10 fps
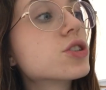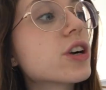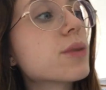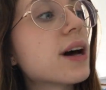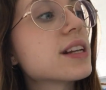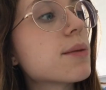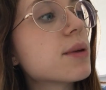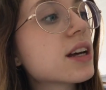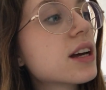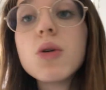during the
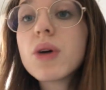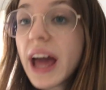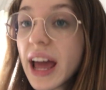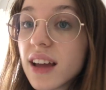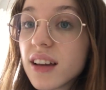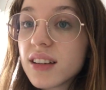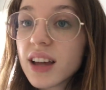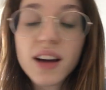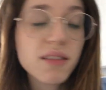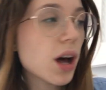pandemic. Okay,
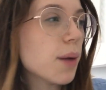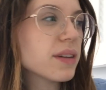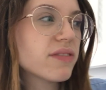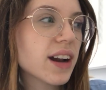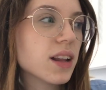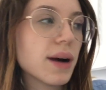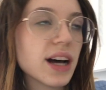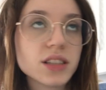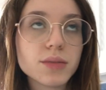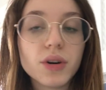yeah. Not a big fan of the
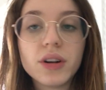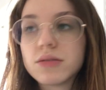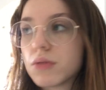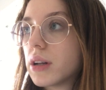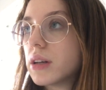masks, but it is what it